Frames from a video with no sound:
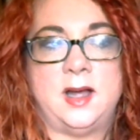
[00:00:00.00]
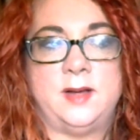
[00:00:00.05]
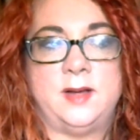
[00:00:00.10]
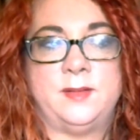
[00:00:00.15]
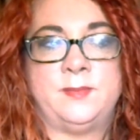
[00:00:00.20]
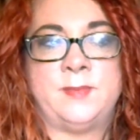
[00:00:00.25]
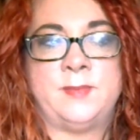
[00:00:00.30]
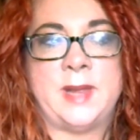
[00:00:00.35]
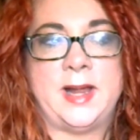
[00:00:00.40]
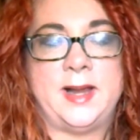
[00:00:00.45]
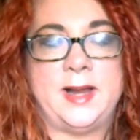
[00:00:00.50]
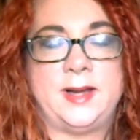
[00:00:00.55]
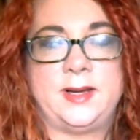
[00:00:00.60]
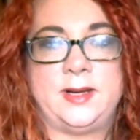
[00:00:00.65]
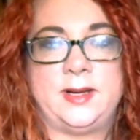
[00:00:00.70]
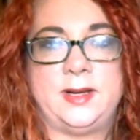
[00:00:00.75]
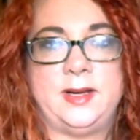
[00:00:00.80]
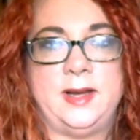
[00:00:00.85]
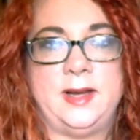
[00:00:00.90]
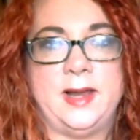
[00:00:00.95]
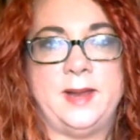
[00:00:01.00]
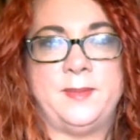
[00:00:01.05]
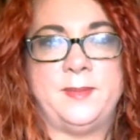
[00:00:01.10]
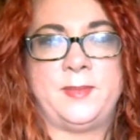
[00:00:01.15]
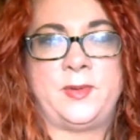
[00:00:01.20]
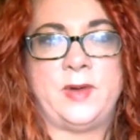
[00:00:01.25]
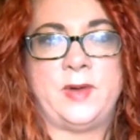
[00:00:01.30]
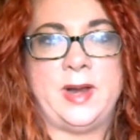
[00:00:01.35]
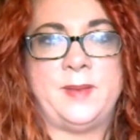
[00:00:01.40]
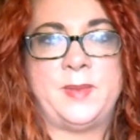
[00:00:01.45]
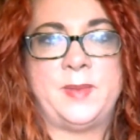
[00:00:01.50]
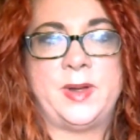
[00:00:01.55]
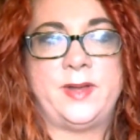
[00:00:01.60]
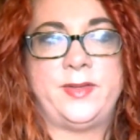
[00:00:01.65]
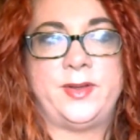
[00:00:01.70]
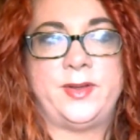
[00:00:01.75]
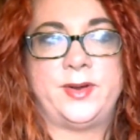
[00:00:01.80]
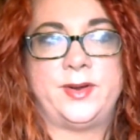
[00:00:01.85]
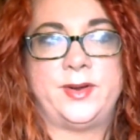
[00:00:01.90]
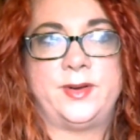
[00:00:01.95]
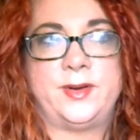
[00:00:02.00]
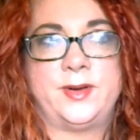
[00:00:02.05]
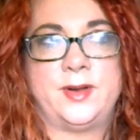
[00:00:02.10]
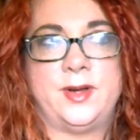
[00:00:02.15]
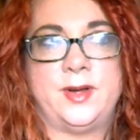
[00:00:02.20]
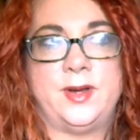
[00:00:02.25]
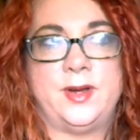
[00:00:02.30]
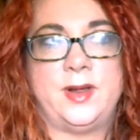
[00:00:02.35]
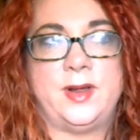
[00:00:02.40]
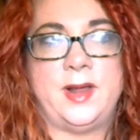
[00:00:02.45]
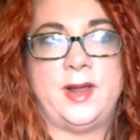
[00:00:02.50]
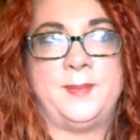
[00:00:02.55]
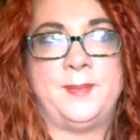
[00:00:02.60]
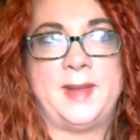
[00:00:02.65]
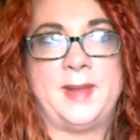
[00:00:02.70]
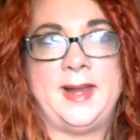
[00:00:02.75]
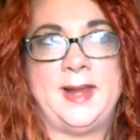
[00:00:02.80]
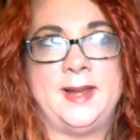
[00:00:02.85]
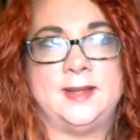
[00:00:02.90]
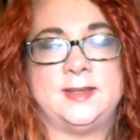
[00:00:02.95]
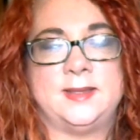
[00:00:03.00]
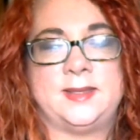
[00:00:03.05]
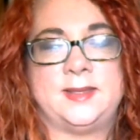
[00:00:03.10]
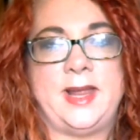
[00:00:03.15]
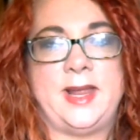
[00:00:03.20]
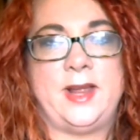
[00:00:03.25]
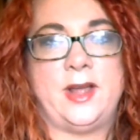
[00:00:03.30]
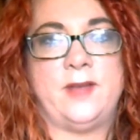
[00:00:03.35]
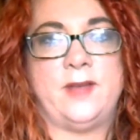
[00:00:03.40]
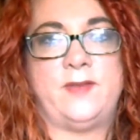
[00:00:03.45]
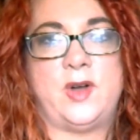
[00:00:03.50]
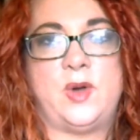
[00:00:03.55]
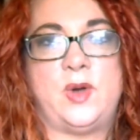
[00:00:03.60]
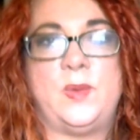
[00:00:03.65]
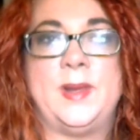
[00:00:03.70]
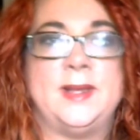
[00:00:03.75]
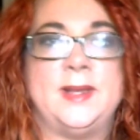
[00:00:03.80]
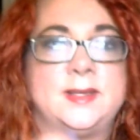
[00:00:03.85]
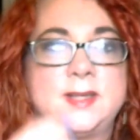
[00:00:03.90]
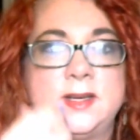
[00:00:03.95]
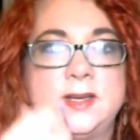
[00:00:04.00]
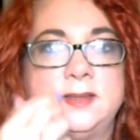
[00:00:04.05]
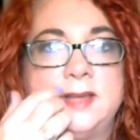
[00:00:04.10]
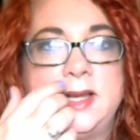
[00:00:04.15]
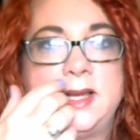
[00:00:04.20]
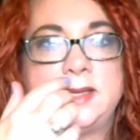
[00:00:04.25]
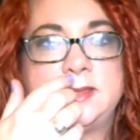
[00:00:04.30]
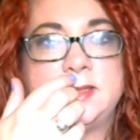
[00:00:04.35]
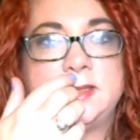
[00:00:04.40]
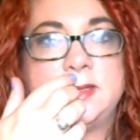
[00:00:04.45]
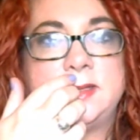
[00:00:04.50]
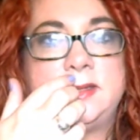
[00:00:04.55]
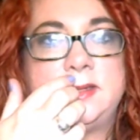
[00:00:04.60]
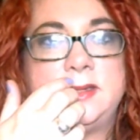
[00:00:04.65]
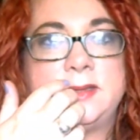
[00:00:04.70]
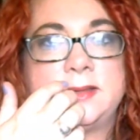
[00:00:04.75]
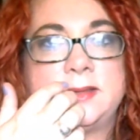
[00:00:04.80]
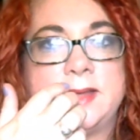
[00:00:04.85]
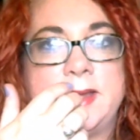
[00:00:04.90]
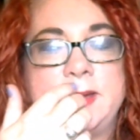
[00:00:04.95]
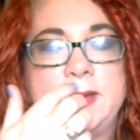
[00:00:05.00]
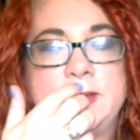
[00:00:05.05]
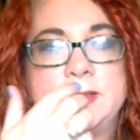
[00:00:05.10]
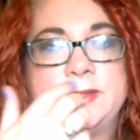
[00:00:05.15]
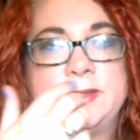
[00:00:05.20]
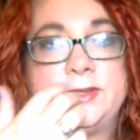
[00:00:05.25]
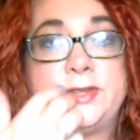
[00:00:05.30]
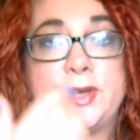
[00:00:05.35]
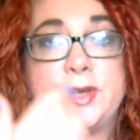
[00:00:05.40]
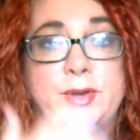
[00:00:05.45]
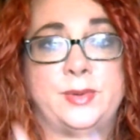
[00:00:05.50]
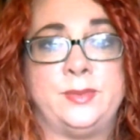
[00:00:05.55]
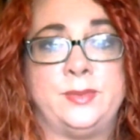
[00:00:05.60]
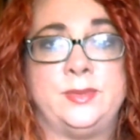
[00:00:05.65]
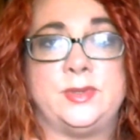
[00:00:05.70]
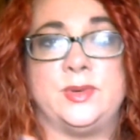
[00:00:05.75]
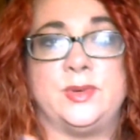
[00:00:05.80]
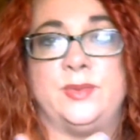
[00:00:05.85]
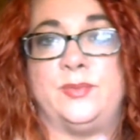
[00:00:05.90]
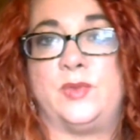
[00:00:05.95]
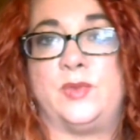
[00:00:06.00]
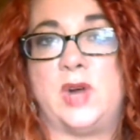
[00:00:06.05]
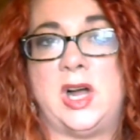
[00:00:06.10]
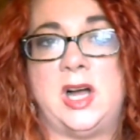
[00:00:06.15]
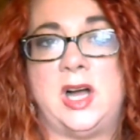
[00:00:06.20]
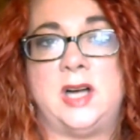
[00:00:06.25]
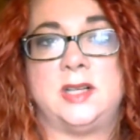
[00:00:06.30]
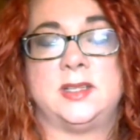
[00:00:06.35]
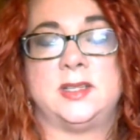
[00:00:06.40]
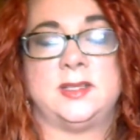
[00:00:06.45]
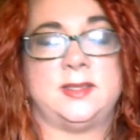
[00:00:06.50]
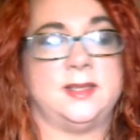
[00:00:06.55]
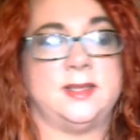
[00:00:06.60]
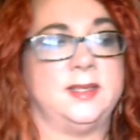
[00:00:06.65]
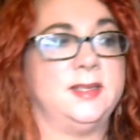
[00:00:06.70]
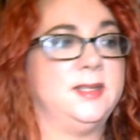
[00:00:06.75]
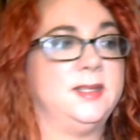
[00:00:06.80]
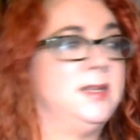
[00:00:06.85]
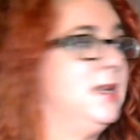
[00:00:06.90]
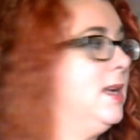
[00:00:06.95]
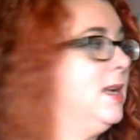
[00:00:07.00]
my grandmother and my aunt, they have always collected like stones and rocks and